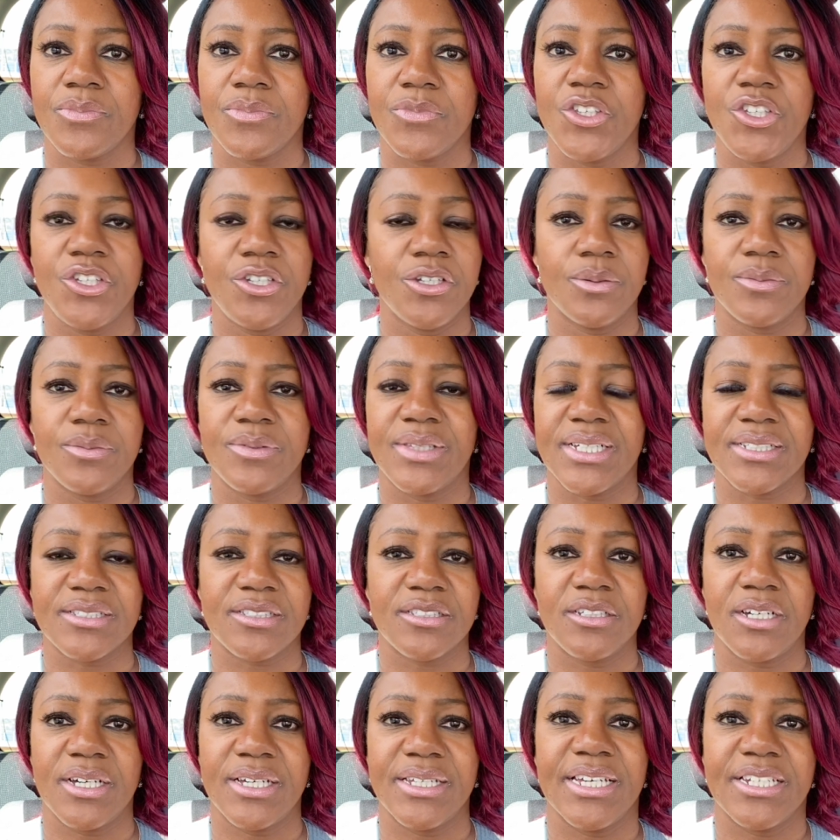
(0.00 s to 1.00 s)
you know,
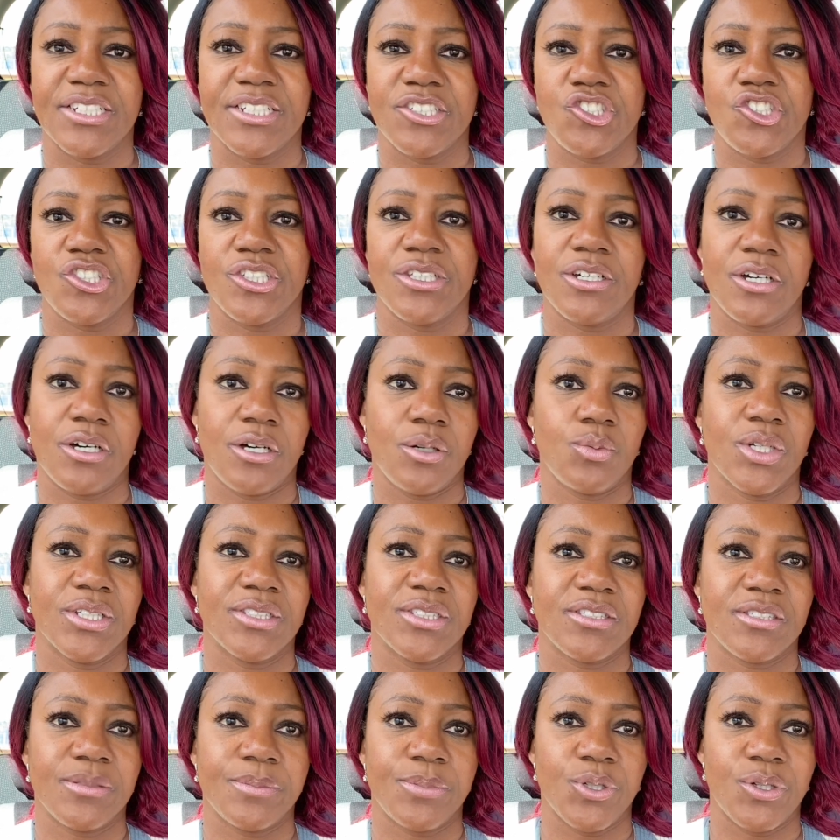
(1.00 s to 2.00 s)
that's not an energy that I
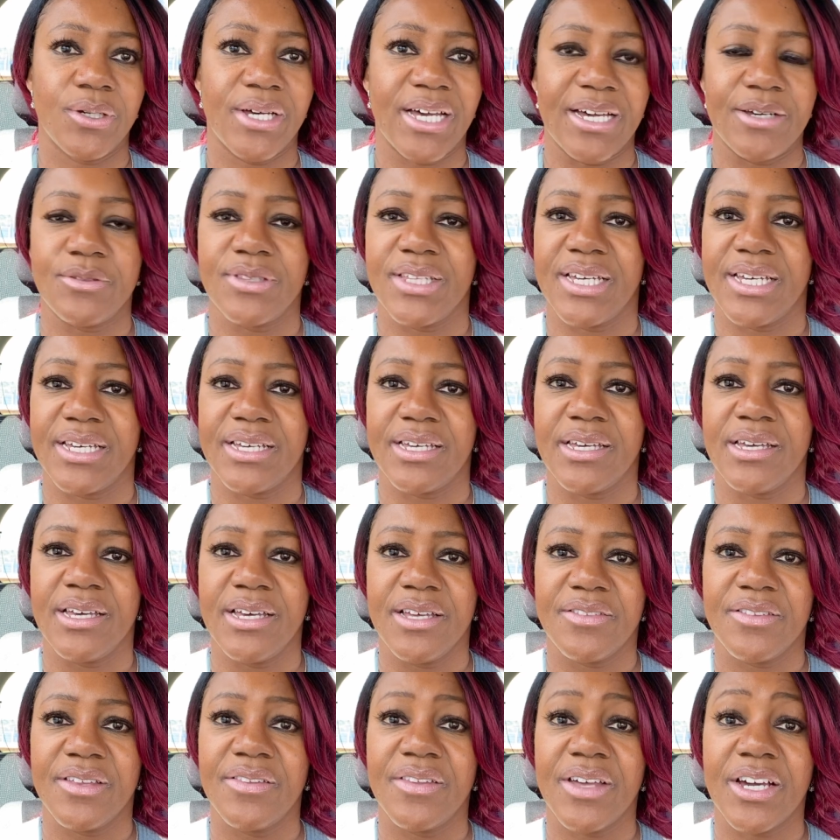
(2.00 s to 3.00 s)
want to put out there,
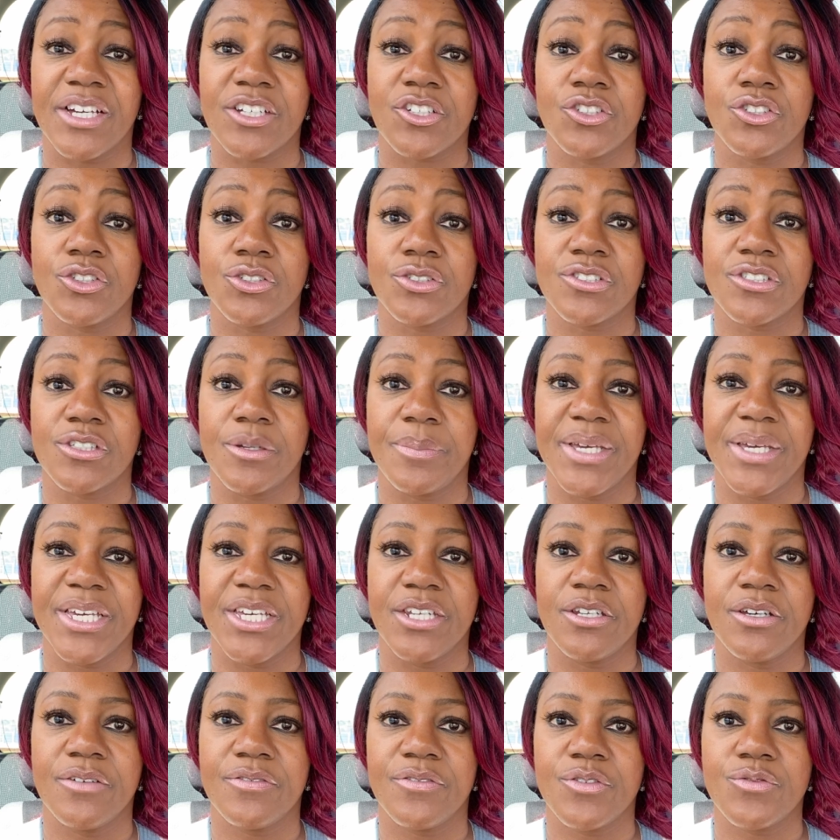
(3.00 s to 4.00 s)
then that could also be
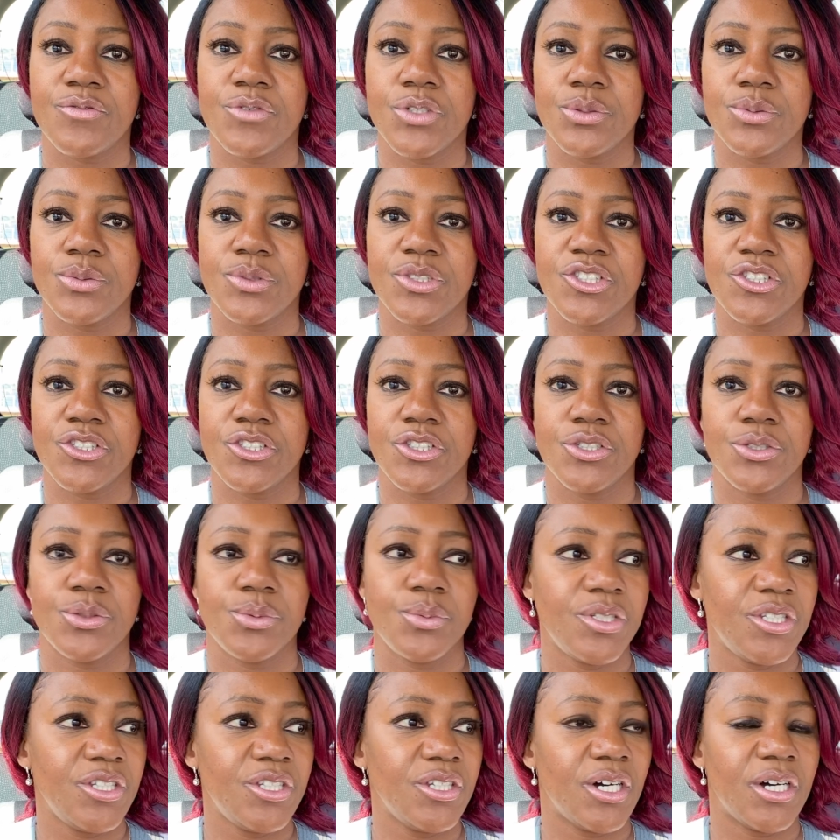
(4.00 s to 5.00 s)
another route to
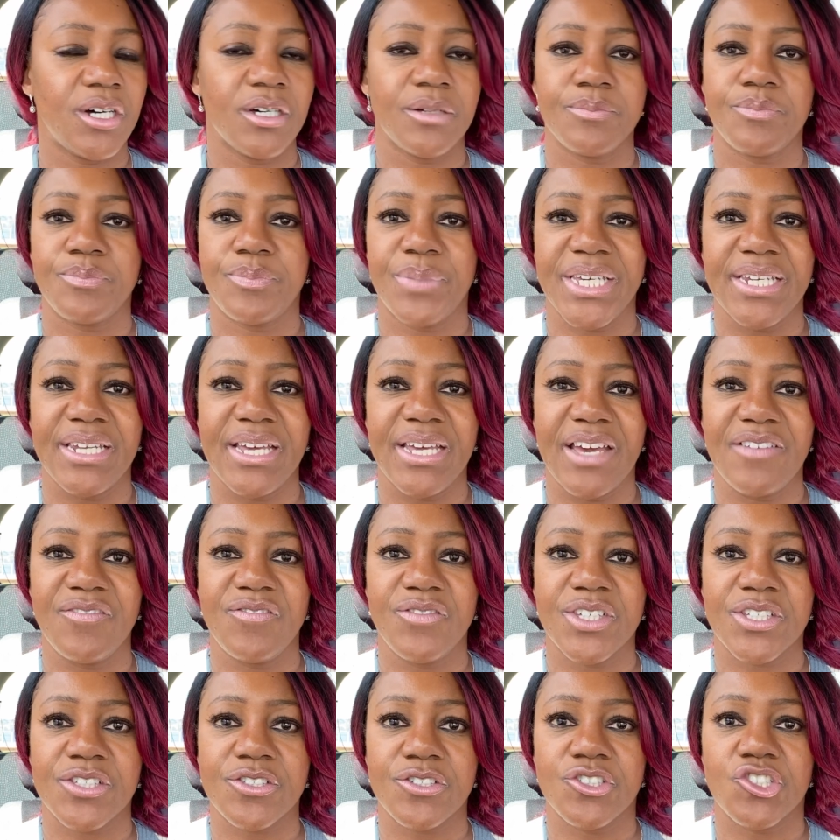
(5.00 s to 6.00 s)
you not being
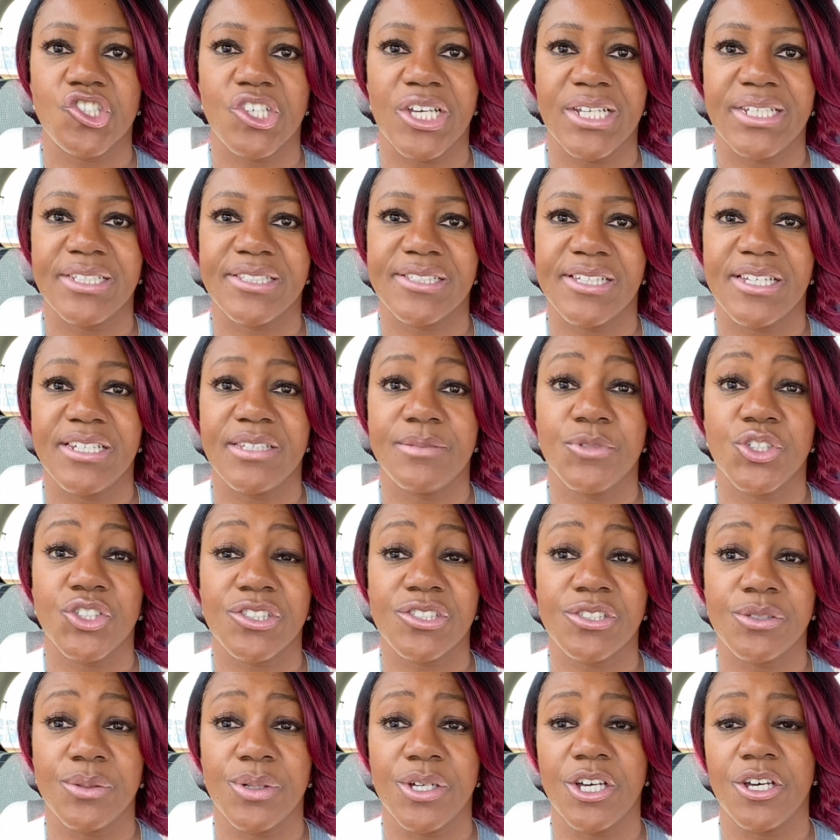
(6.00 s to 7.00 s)
envious or jealous anymore.
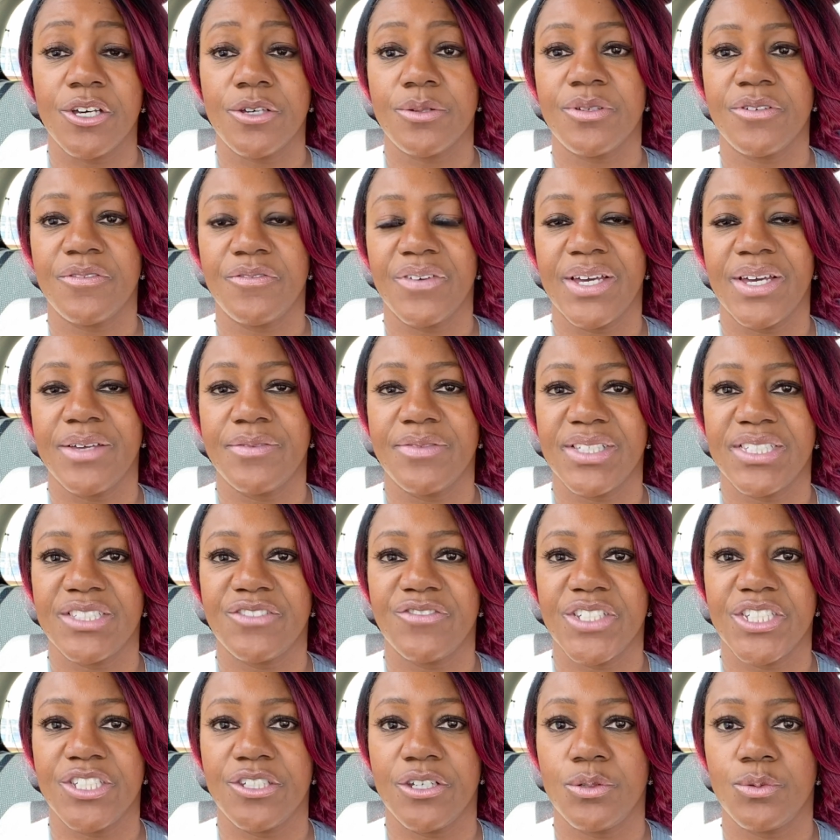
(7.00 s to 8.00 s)
So I hope you found this
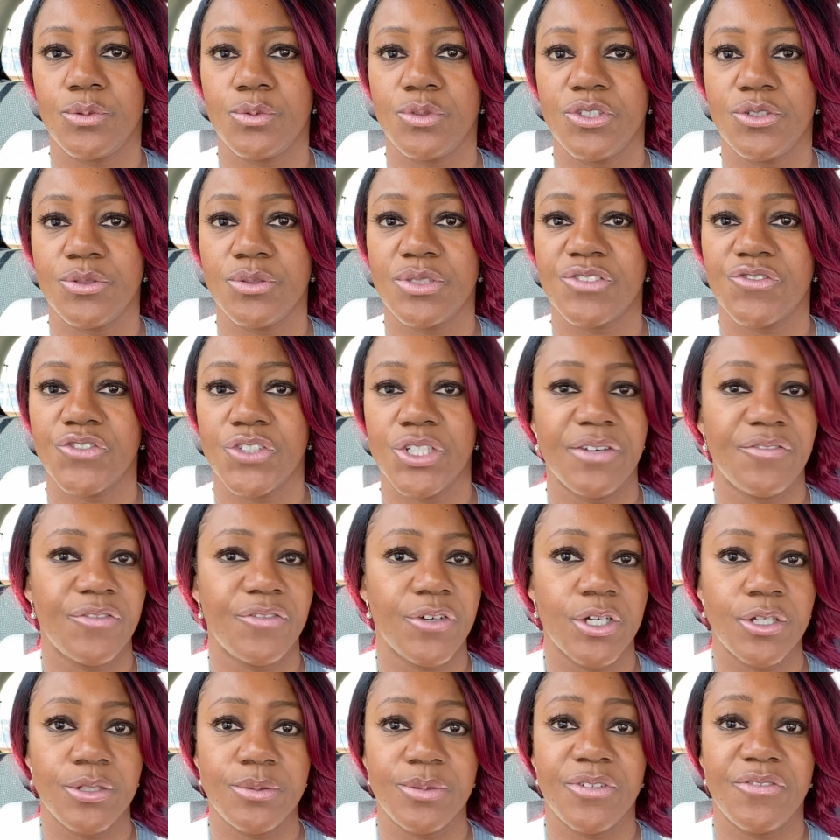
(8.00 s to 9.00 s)
video useful.
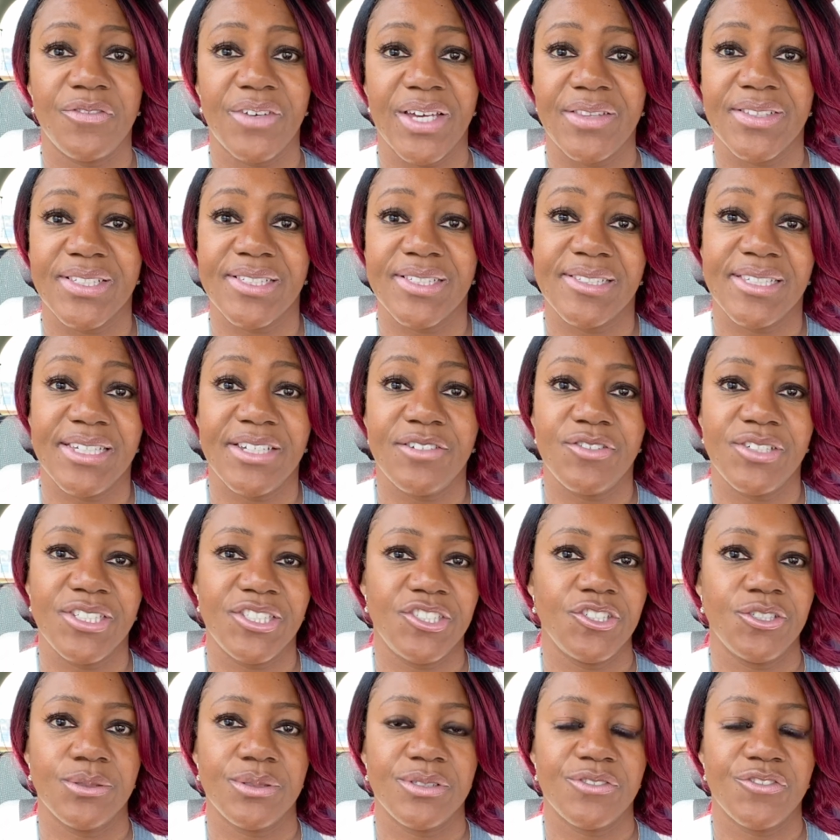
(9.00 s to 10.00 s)
I hope you found the
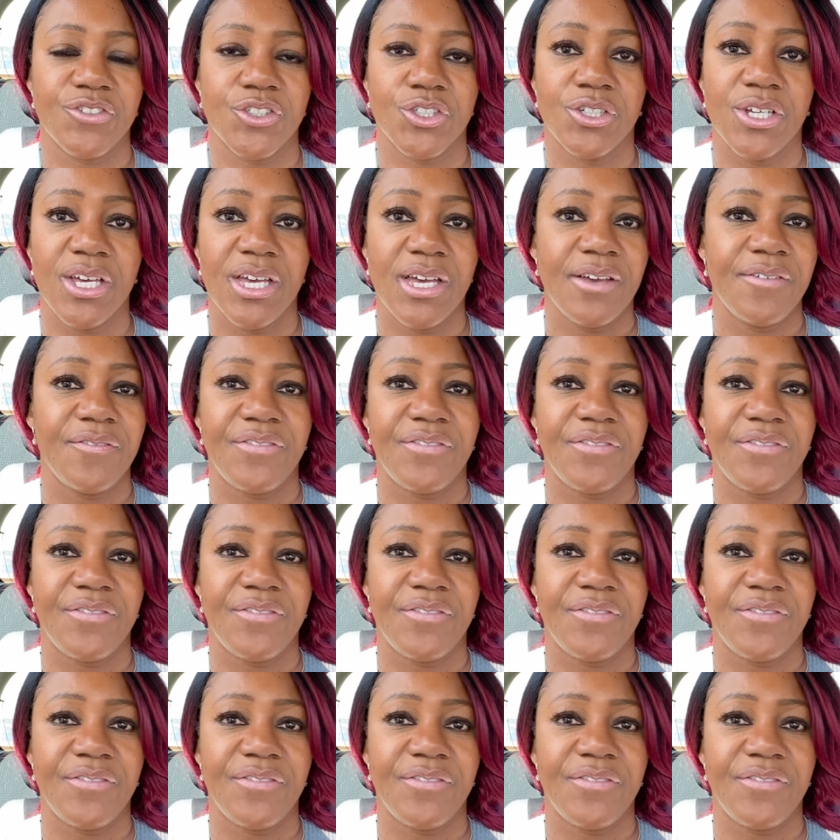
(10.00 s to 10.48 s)
series useful.